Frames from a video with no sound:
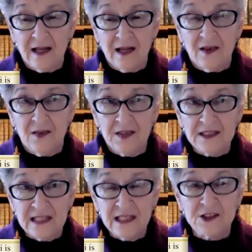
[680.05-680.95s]
The
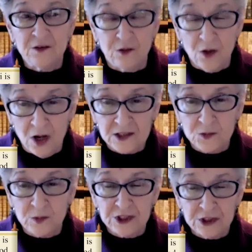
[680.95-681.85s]
sense of loss
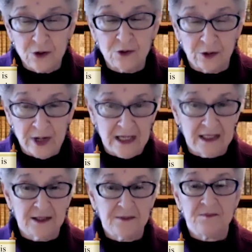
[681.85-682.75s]
was so
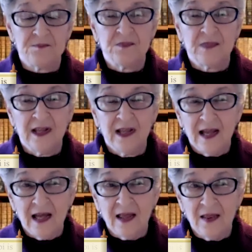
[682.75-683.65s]
great
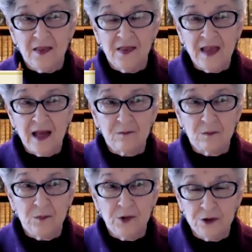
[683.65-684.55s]
that
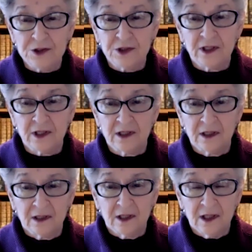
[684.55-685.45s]
music,
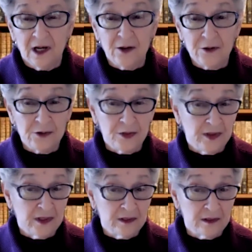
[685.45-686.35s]
other
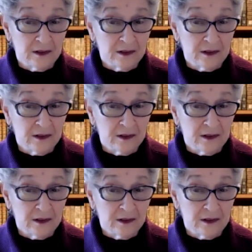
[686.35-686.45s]
than